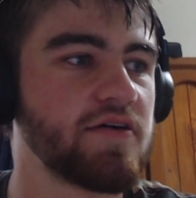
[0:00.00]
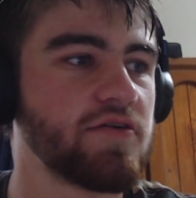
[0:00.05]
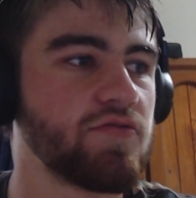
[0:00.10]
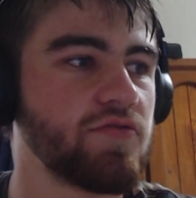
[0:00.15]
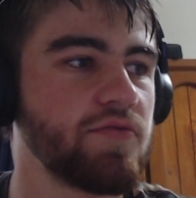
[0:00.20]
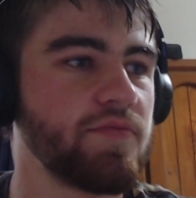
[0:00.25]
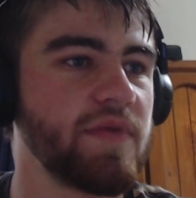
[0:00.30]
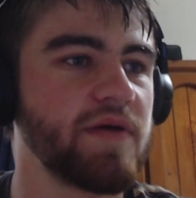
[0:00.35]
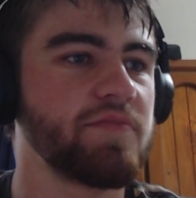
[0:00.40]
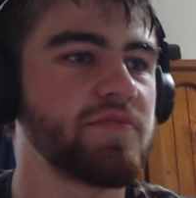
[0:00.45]

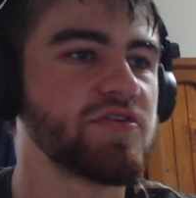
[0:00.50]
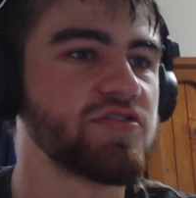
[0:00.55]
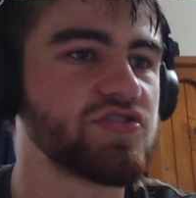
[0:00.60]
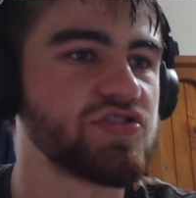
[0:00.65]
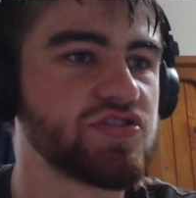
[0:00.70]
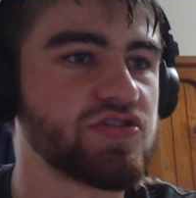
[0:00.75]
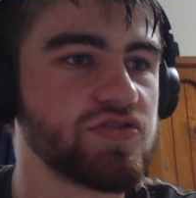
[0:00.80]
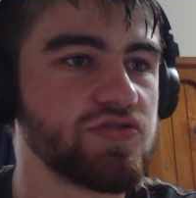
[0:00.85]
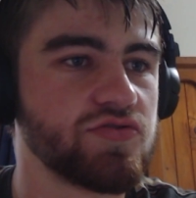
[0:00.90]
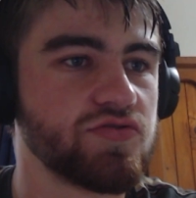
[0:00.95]
Remember
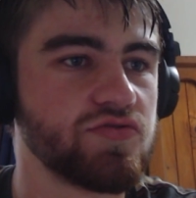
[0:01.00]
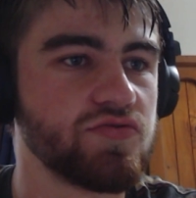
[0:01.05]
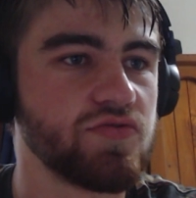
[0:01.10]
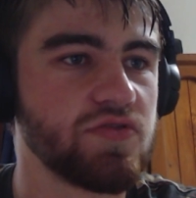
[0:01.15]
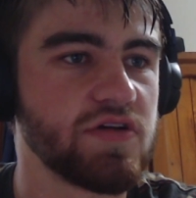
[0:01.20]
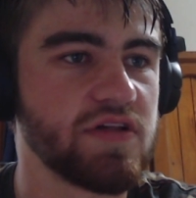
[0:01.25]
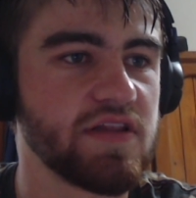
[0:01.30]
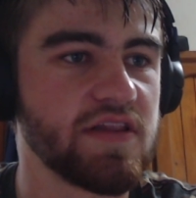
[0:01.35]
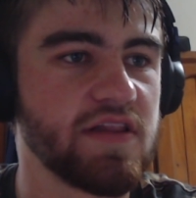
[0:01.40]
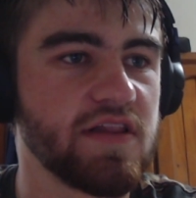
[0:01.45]
to
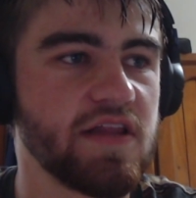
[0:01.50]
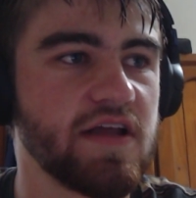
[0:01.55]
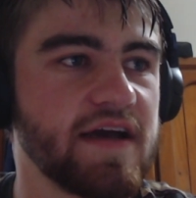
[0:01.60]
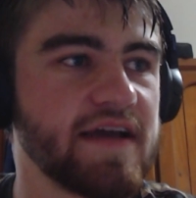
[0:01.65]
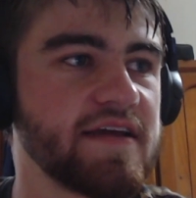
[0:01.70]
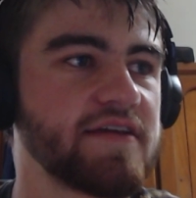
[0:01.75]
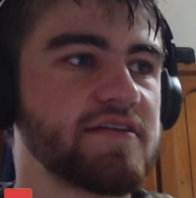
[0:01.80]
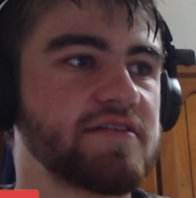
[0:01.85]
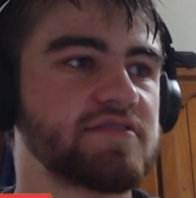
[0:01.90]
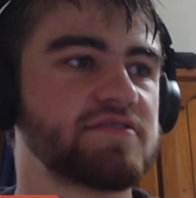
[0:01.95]

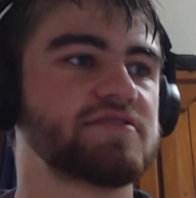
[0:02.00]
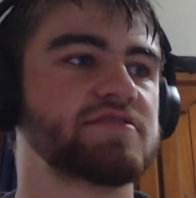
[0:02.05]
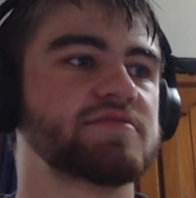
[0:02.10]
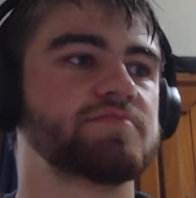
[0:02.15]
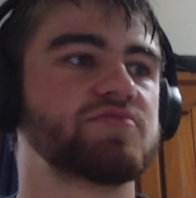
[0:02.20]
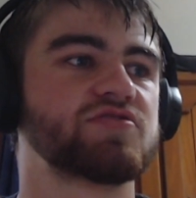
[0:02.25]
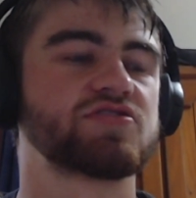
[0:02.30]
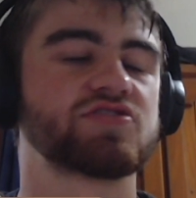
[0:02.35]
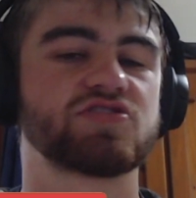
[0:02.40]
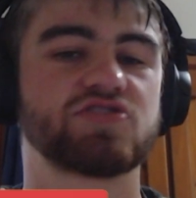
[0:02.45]
like and
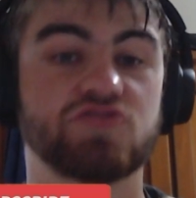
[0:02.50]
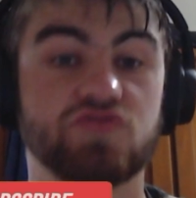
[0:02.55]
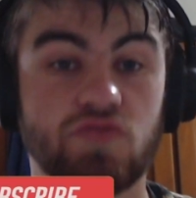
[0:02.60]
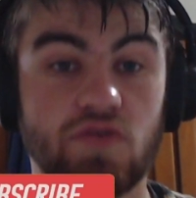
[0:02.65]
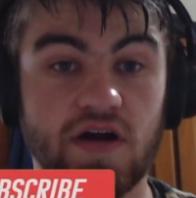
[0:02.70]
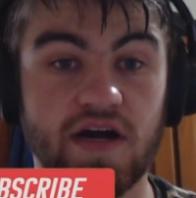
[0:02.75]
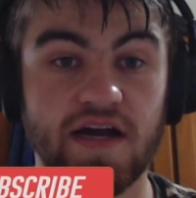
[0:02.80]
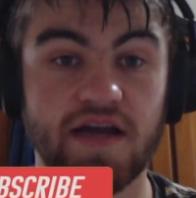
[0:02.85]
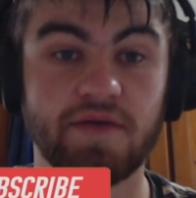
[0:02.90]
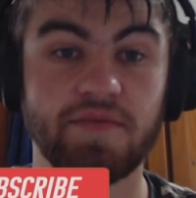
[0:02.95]

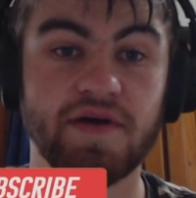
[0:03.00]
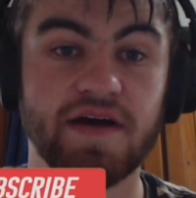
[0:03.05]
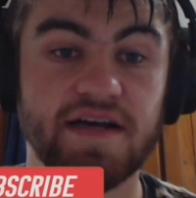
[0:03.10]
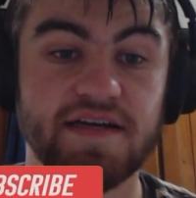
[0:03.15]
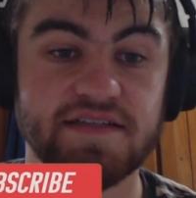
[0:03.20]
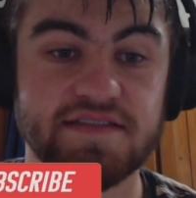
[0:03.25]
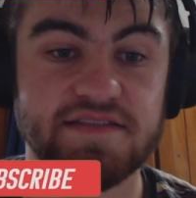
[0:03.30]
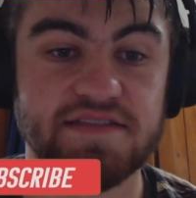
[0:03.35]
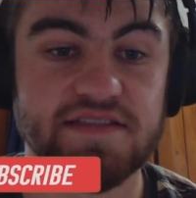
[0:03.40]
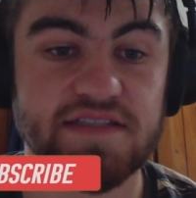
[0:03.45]
subscribe,
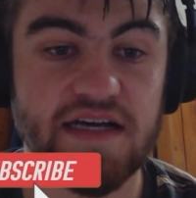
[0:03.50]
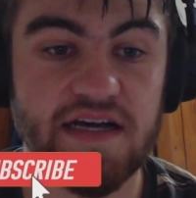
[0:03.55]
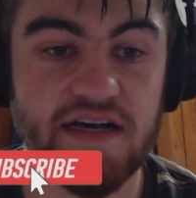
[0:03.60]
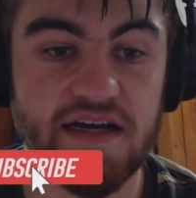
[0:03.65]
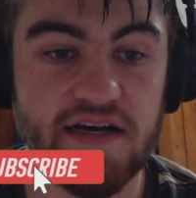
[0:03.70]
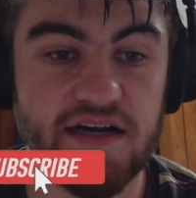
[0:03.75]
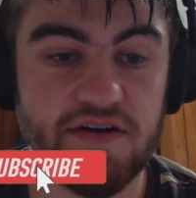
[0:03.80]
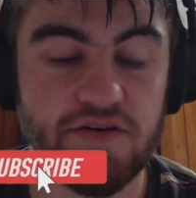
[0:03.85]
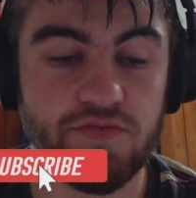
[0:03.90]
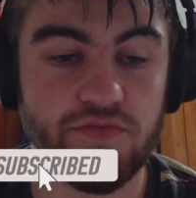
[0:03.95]
as
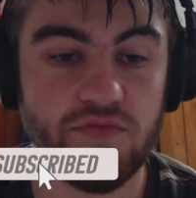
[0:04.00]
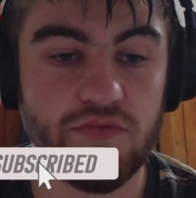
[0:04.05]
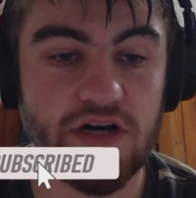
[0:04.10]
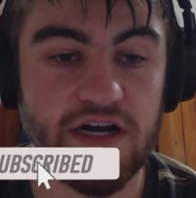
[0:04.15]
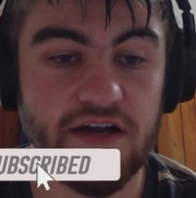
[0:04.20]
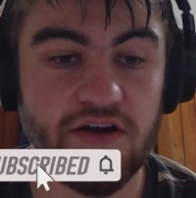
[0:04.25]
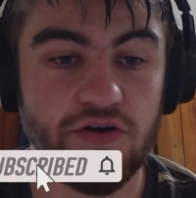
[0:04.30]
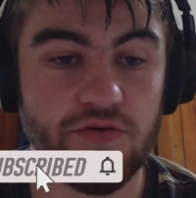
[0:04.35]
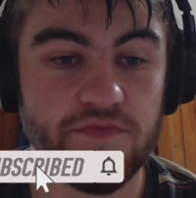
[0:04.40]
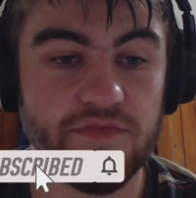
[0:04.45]
I
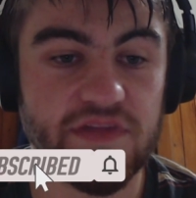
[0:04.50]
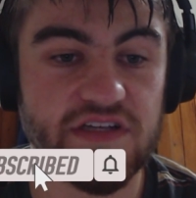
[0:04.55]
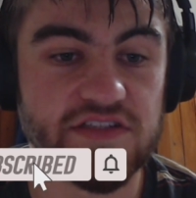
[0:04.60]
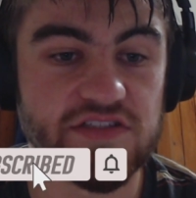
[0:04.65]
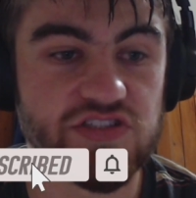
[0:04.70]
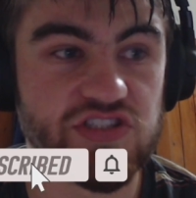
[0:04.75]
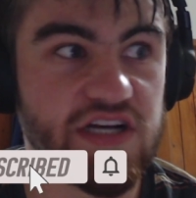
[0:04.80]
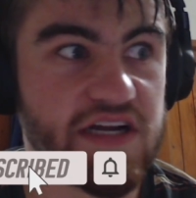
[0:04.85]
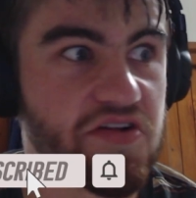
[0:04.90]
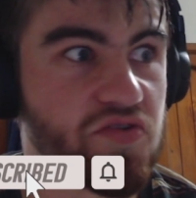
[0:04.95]
hope
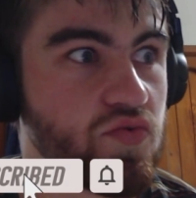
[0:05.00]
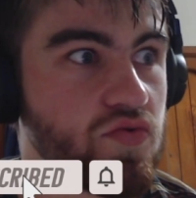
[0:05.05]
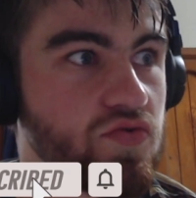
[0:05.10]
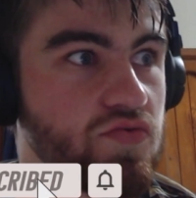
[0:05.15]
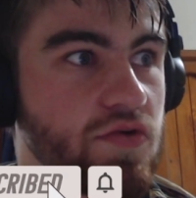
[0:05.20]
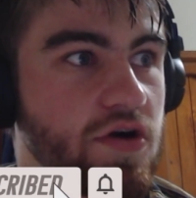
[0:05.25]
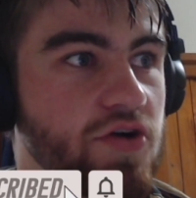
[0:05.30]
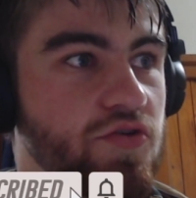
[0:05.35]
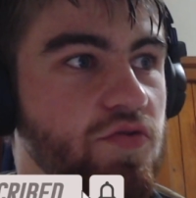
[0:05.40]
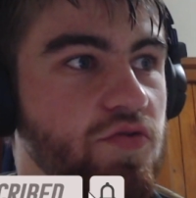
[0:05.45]
this channel will
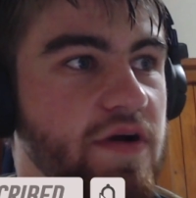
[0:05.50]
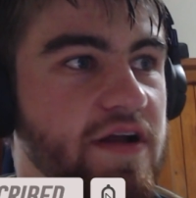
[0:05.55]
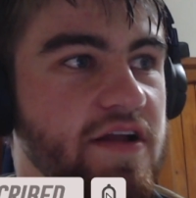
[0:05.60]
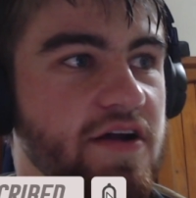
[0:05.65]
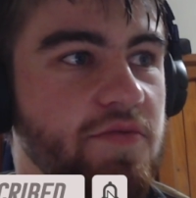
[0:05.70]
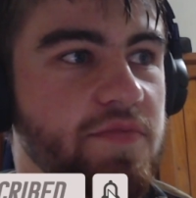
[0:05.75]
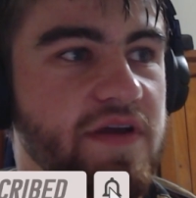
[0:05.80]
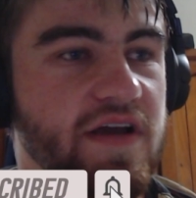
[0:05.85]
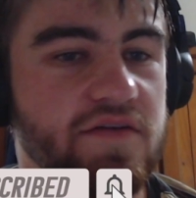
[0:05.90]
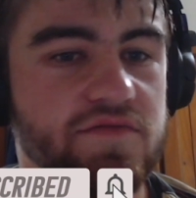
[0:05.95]
grow and
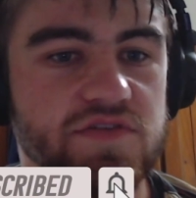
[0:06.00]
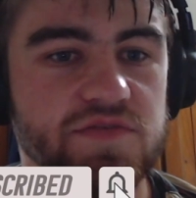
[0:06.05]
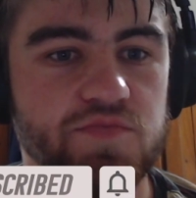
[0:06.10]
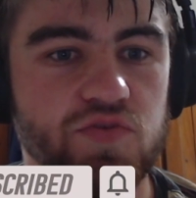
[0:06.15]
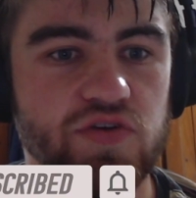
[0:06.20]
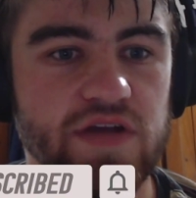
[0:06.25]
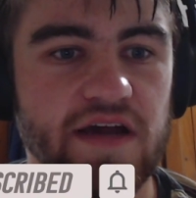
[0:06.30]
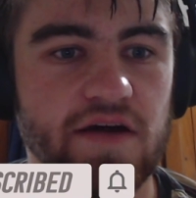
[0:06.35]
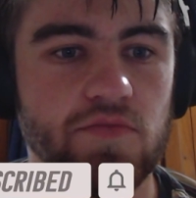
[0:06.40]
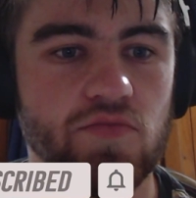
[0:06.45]
I'll be able to
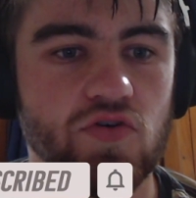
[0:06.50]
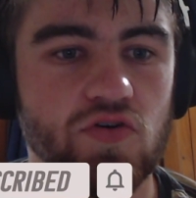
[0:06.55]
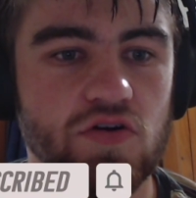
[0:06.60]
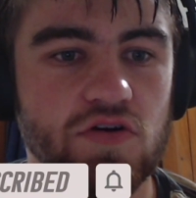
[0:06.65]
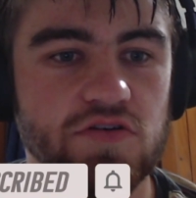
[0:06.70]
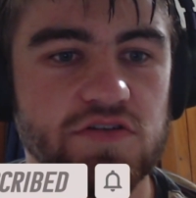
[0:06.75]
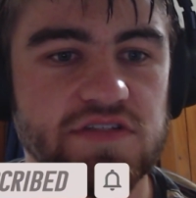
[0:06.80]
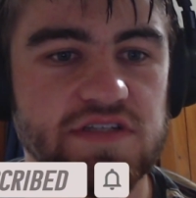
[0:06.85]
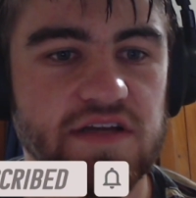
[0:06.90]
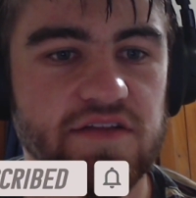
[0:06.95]
put out more
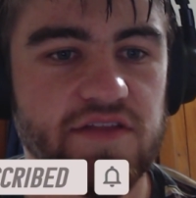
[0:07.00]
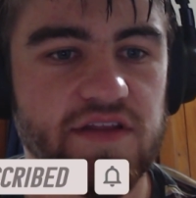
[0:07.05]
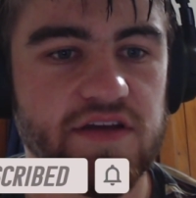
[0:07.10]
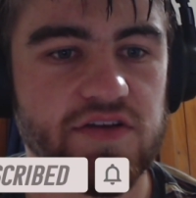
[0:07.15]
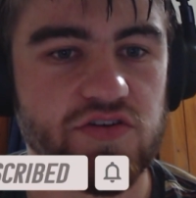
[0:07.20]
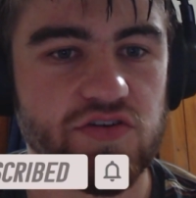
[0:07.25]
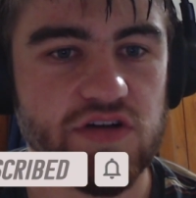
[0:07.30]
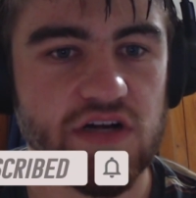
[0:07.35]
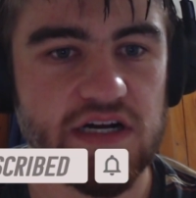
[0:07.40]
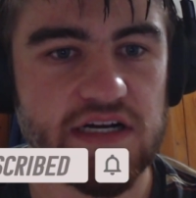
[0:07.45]
content that
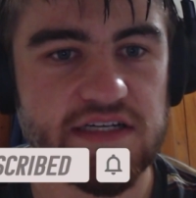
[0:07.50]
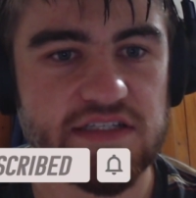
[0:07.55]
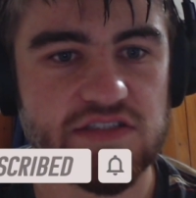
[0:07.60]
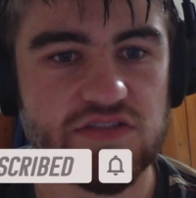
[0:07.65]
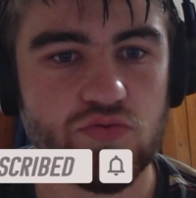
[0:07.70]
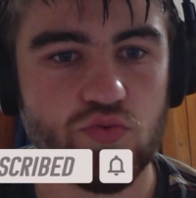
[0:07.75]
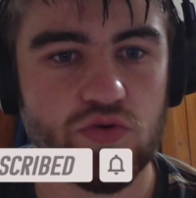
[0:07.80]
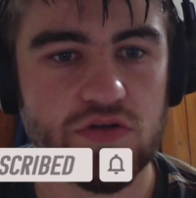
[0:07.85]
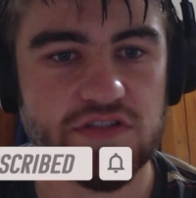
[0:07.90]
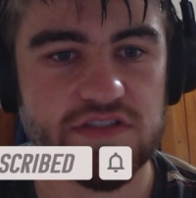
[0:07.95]
you
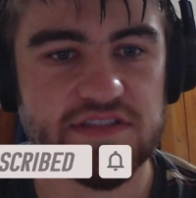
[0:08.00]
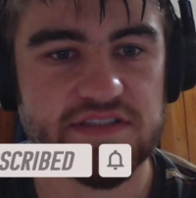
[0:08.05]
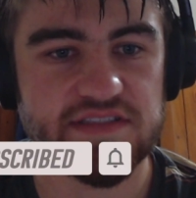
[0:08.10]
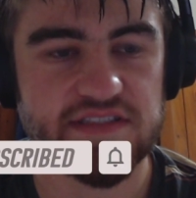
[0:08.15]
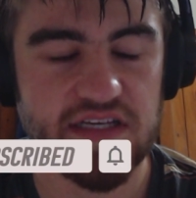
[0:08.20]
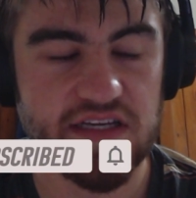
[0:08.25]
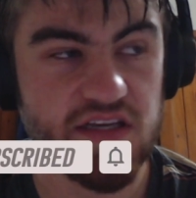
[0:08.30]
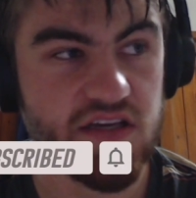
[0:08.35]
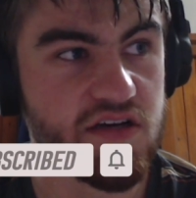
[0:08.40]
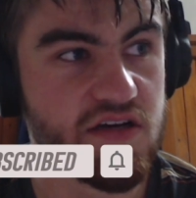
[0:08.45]
guys want to
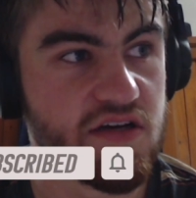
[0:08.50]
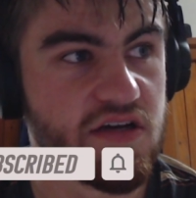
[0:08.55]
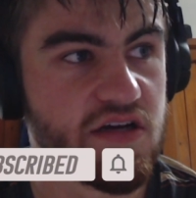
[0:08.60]
see,